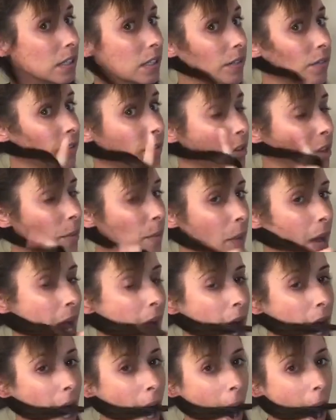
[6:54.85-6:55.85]
For the
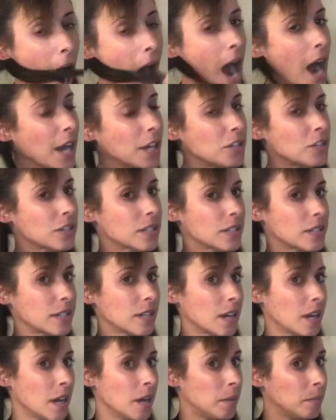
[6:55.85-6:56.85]
back, I just
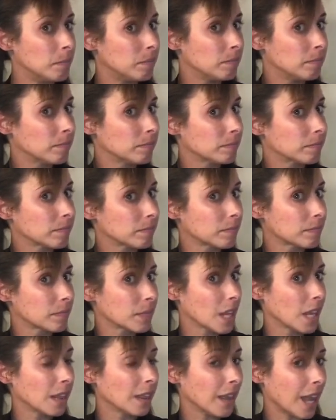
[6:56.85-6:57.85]

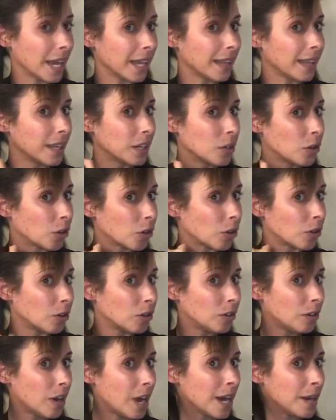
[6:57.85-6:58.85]
lightly
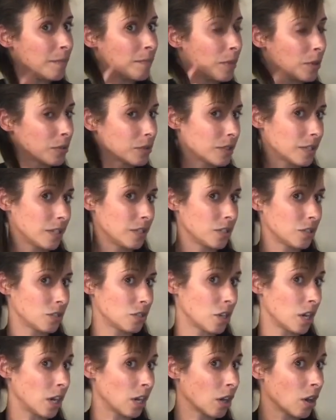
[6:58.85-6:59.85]
curl. I'm mostly just
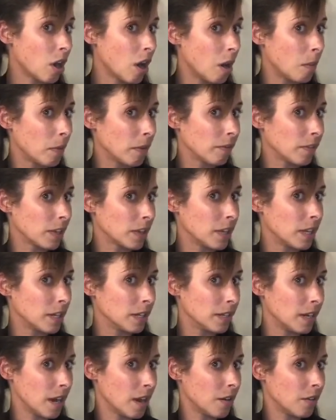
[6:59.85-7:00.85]
trying to calm everything
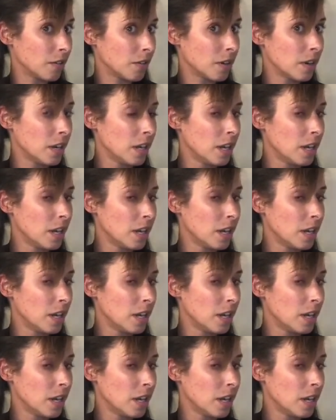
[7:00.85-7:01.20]
down.